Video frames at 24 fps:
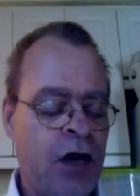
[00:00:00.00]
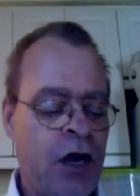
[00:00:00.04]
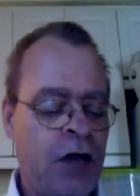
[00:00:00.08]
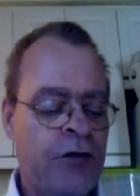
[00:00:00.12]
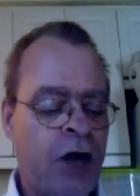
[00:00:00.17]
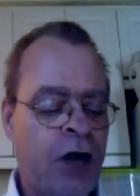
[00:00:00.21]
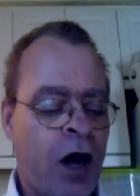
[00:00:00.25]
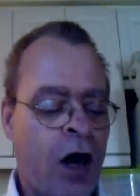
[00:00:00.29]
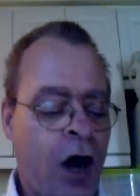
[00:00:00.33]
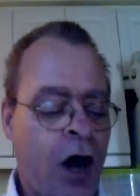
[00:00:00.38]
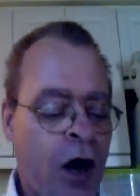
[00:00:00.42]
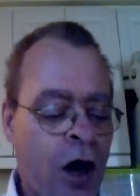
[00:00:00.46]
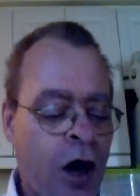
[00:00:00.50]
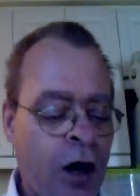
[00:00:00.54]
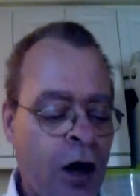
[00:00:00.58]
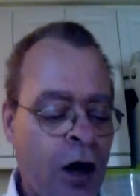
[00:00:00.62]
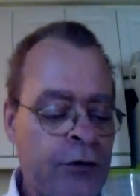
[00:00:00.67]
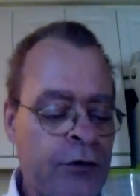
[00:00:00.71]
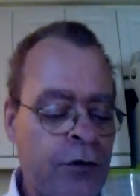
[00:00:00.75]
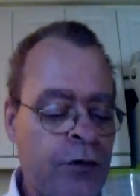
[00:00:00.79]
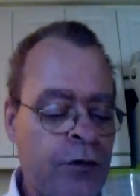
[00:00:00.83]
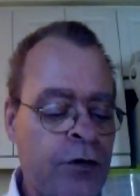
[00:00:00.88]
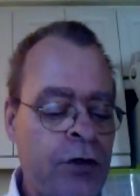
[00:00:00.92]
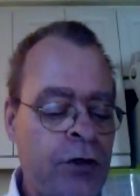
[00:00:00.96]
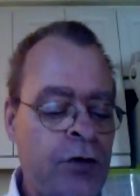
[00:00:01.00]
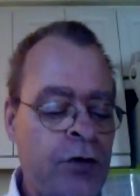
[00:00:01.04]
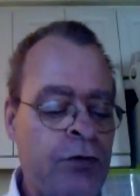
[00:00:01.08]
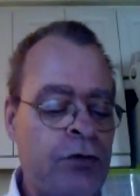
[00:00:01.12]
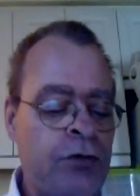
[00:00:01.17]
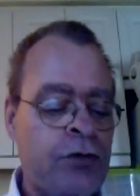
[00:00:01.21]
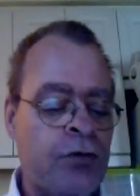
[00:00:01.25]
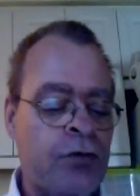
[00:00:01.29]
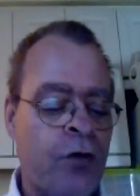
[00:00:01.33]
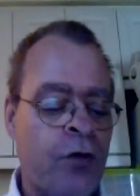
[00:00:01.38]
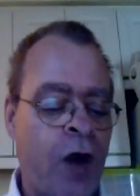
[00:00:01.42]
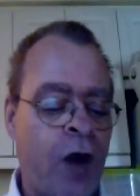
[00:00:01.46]
The harder you
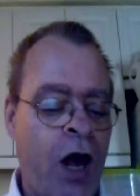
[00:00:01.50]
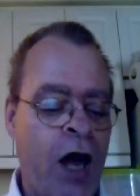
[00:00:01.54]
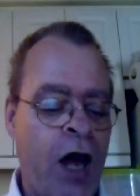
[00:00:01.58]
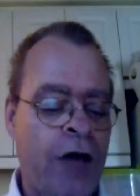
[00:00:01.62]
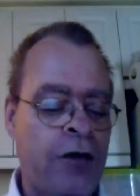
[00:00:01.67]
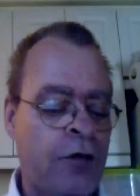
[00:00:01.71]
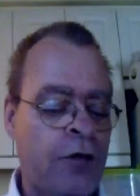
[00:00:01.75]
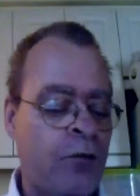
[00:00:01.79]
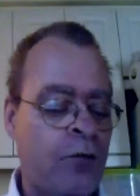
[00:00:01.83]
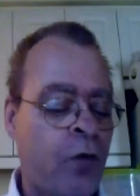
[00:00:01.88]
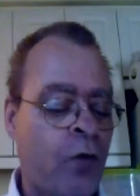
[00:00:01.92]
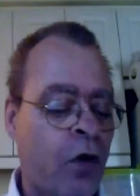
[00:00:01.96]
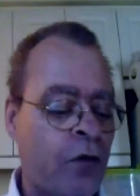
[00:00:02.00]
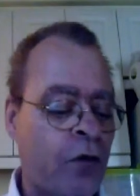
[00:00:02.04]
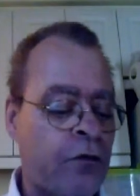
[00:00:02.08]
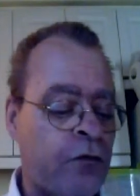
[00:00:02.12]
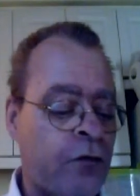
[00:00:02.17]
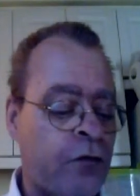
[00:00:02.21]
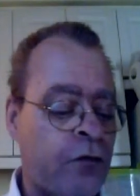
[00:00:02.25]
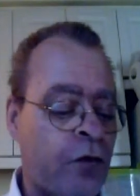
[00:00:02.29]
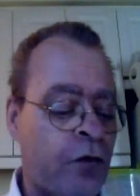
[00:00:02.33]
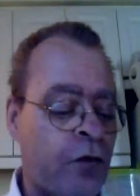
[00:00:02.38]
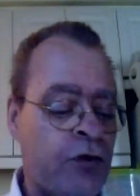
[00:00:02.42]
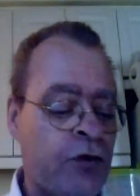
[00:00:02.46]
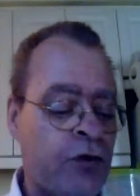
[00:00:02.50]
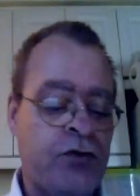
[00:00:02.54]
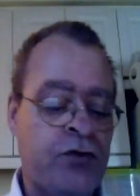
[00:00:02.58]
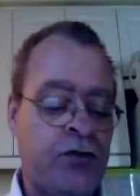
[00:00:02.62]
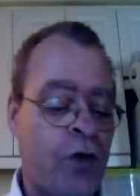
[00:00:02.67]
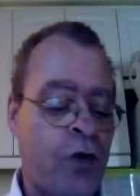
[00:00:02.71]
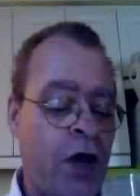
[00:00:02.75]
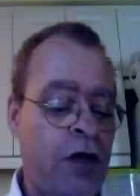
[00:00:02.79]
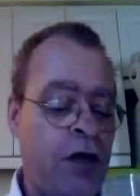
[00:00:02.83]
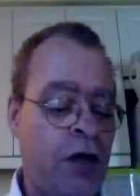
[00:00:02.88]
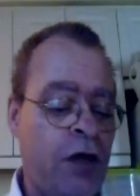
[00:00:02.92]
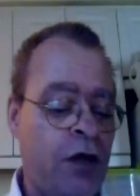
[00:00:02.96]
try, the more
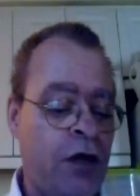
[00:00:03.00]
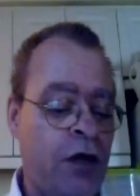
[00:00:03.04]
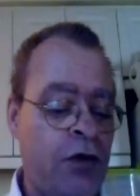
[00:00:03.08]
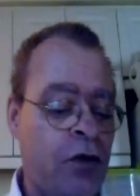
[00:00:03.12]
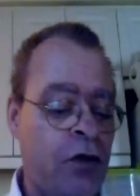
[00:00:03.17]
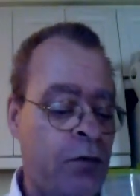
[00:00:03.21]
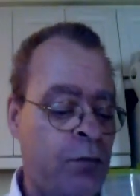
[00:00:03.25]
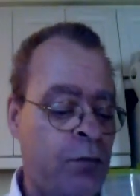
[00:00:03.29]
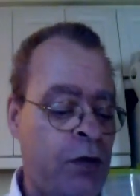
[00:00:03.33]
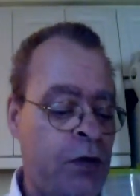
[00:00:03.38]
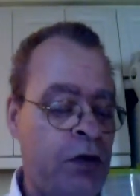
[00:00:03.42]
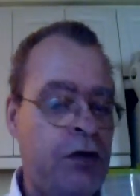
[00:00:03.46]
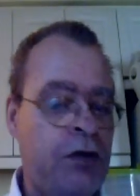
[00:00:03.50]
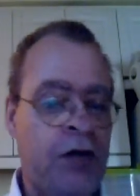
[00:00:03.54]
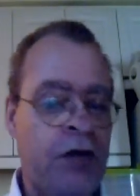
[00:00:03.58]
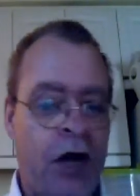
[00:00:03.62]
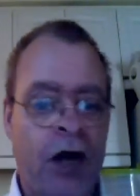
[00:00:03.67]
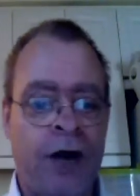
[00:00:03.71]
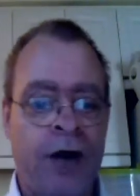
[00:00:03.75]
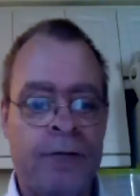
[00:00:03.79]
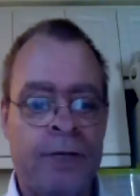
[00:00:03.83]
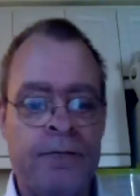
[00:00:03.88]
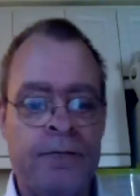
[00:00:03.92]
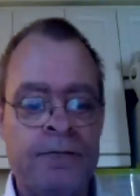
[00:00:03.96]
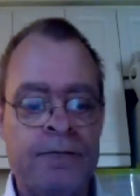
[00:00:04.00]
frustrated you become.